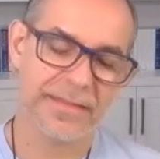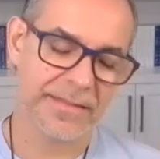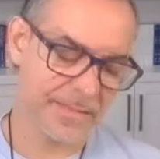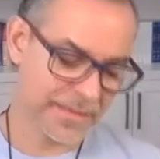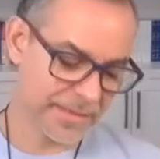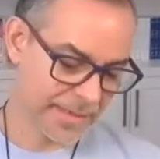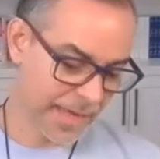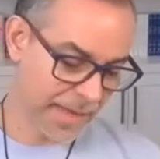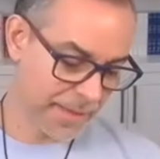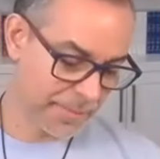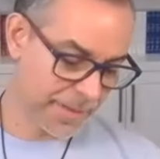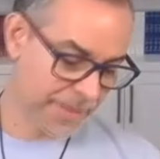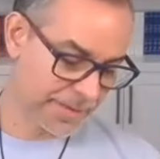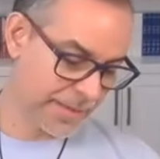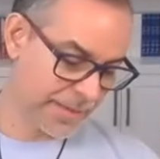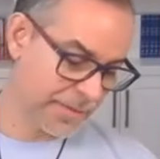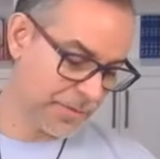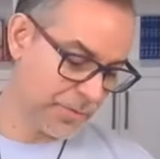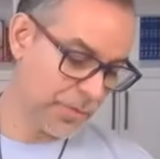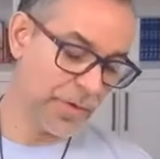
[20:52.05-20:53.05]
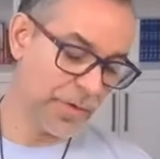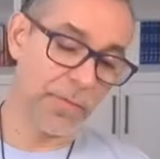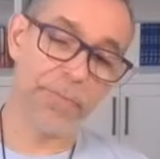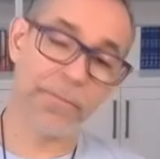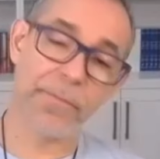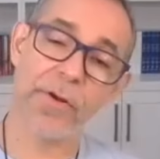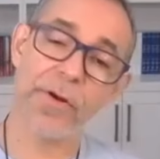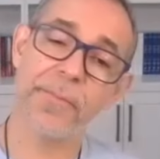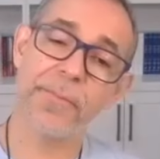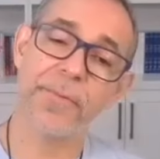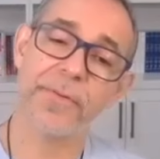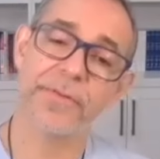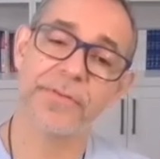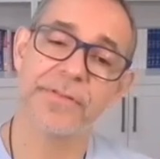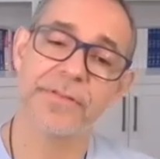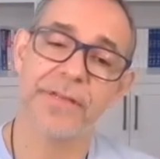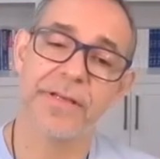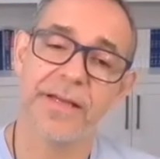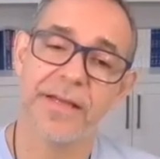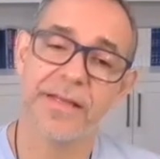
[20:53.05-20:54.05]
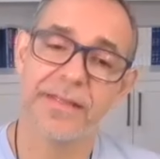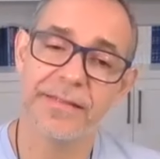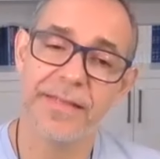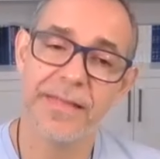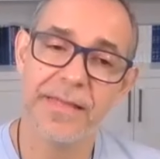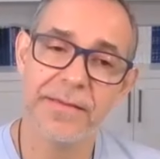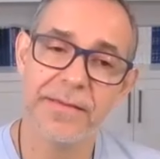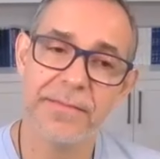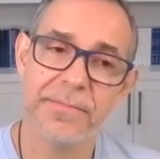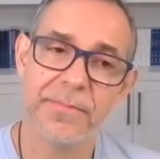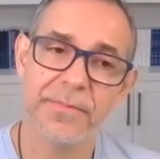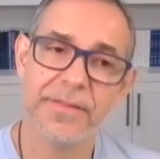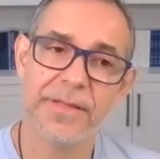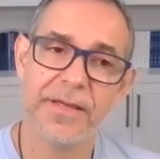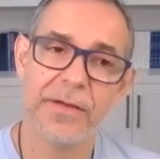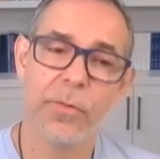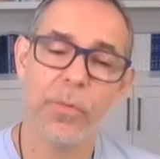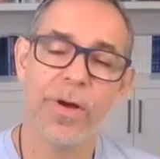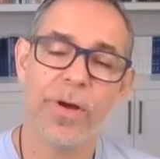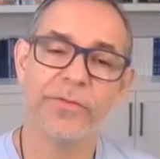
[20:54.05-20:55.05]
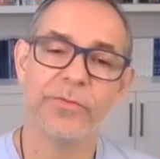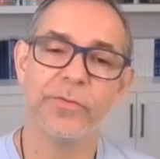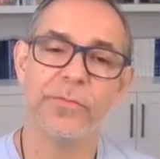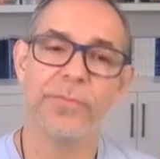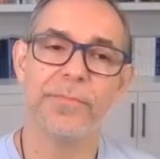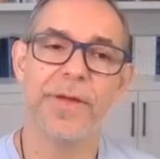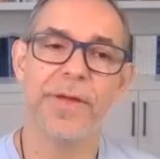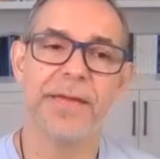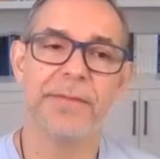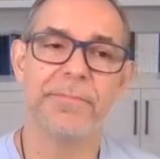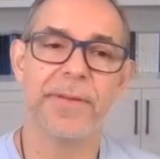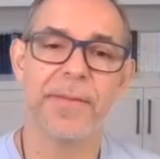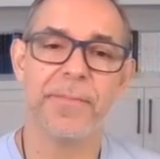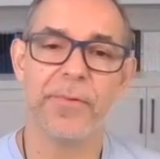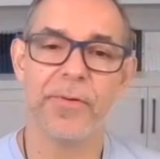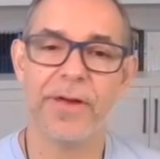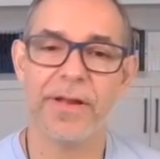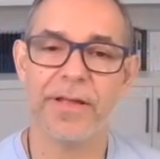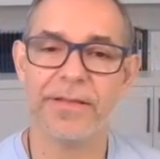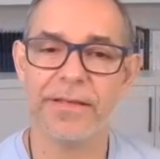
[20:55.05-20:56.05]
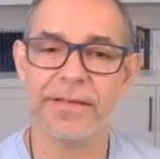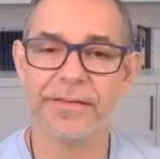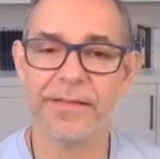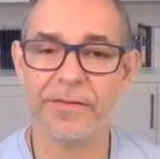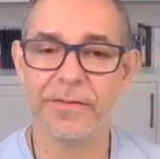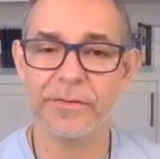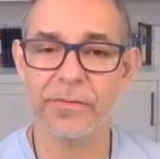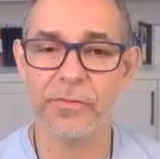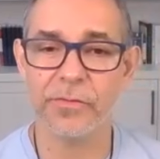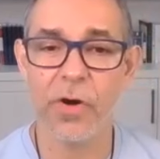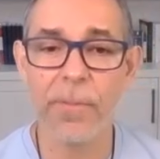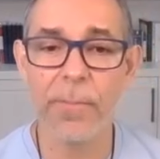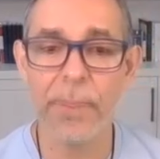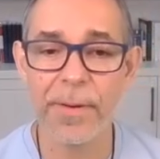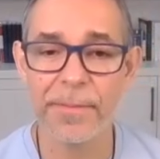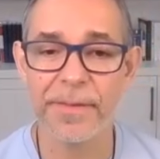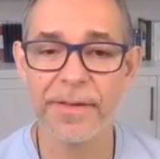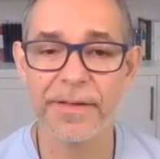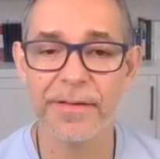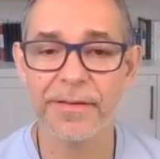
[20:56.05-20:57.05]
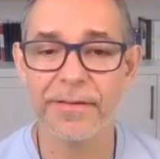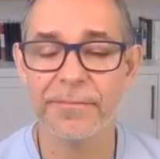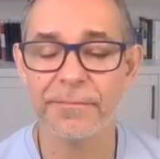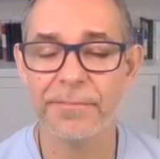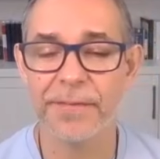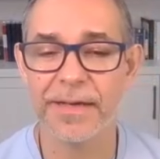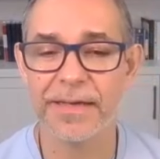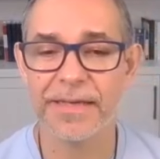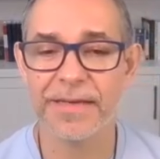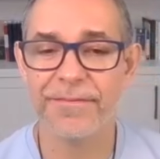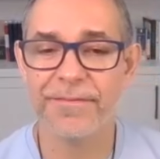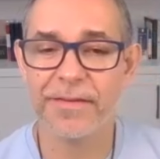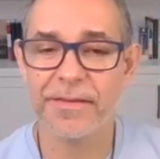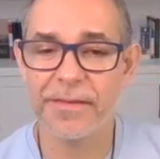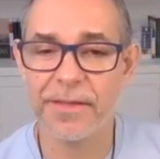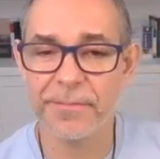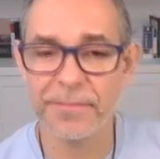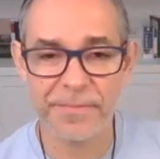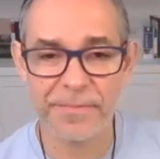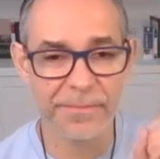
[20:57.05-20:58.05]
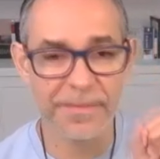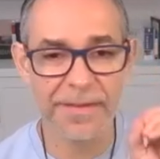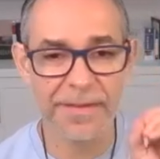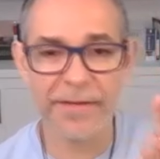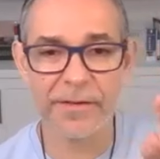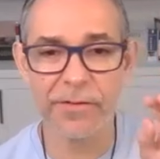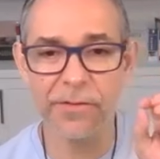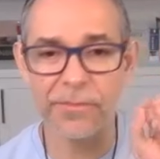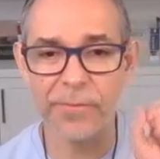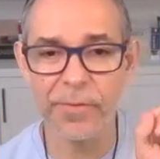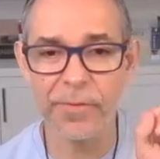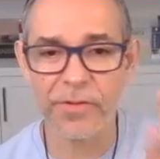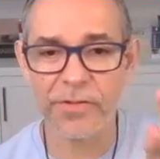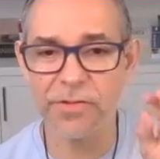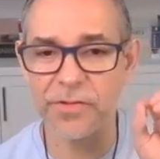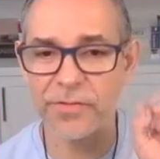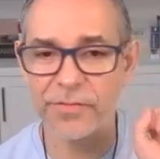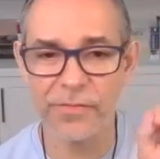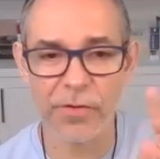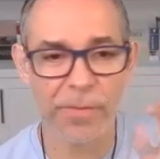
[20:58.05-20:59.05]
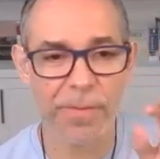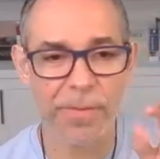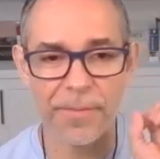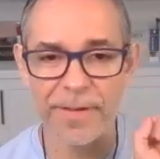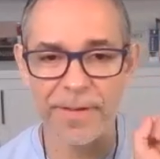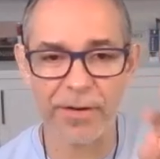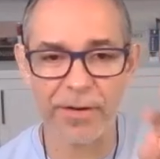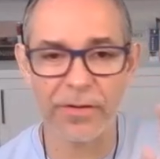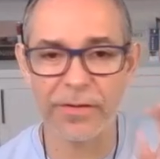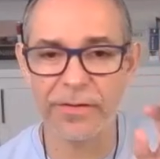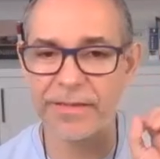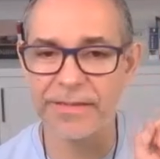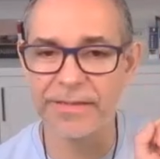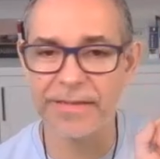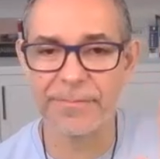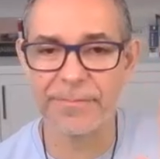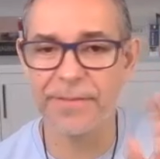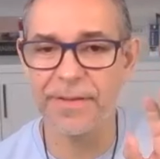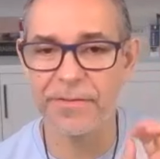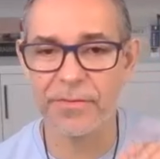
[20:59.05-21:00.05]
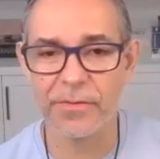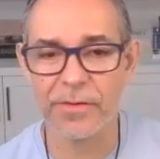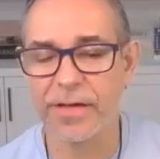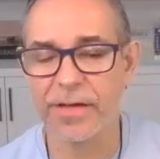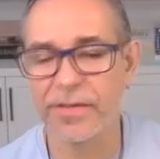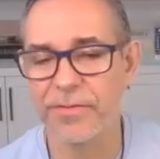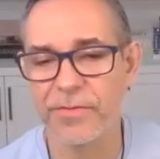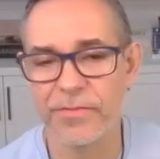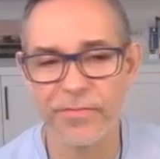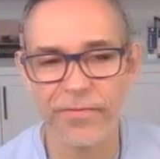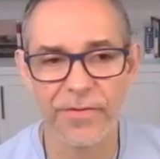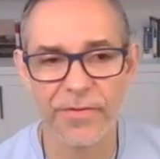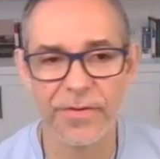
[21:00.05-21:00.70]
it's, it's sad, but they do it on purpose. And they they want to make people addicted to dopamine by yeah. giving them little bursts of dopamine all the time that you look at